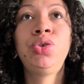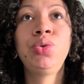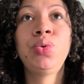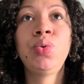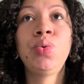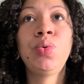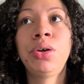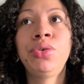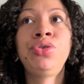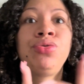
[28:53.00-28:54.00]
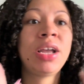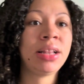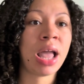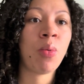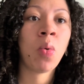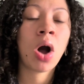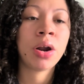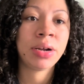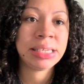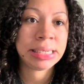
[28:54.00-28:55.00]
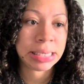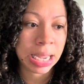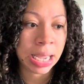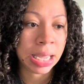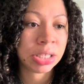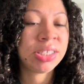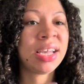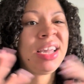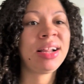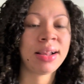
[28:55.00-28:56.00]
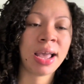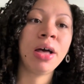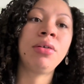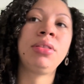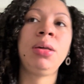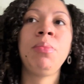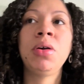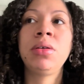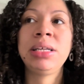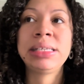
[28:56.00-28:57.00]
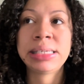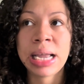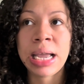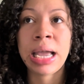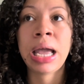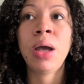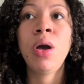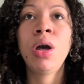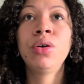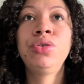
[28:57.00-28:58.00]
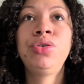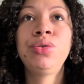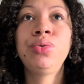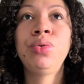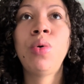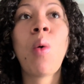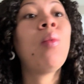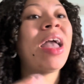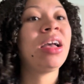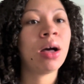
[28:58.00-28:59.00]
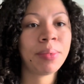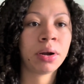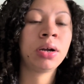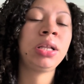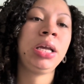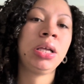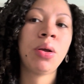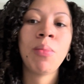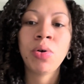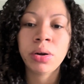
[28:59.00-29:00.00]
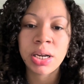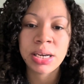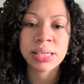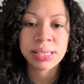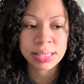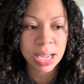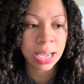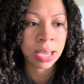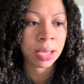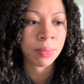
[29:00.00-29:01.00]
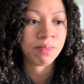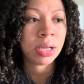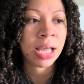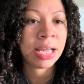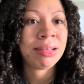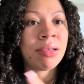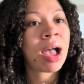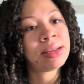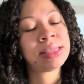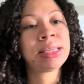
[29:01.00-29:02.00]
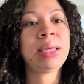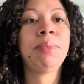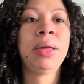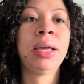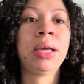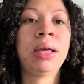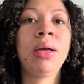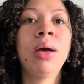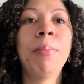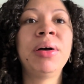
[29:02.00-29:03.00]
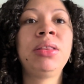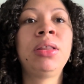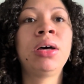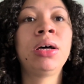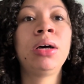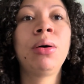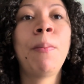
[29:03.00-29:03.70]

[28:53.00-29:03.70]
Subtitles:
to drink that water instead, to eat that healthy meal instead, to wake up early in the morning instead and not sleep in. But the